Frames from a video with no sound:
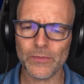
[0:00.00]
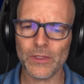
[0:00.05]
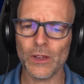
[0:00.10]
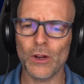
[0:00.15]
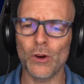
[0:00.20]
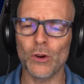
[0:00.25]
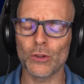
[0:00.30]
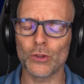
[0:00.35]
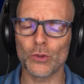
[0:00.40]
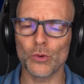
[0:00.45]

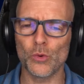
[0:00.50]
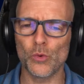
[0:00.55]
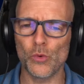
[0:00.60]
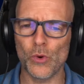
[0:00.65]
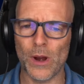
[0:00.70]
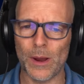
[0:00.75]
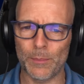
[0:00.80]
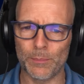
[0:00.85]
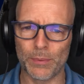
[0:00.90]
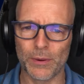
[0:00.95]
or to
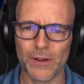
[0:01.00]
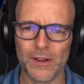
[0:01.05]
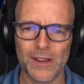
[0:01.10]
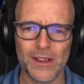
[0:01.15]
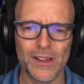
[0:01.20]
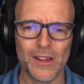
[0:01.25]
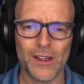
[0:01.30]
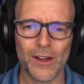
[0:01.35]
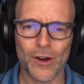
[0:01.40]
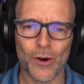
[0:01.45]
wrap
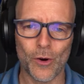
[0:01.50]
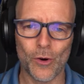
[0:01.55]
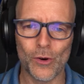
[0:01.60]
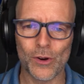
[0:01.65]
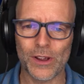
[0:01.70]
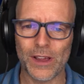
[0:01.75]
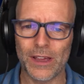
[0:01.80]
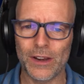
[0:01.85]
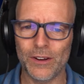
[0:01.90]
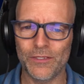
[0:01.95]
all
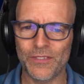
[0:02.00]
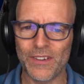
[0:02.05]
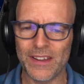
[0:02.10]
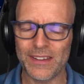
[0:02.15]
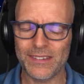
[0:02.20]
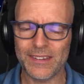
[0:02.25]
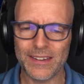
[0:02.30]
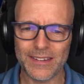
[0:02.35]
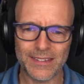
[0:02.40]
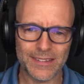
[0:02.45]
kind of
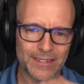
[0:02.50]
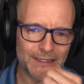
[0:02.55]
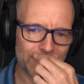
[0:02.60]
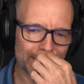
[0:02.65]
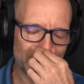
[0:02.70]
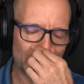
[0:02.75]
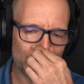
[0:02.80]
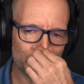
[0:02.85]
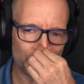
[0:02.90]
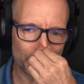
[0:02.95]
assets
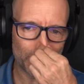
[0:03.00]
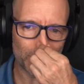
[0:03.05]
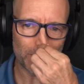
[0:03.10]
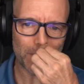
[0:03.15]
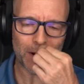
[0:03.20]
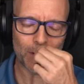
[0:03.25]
that came from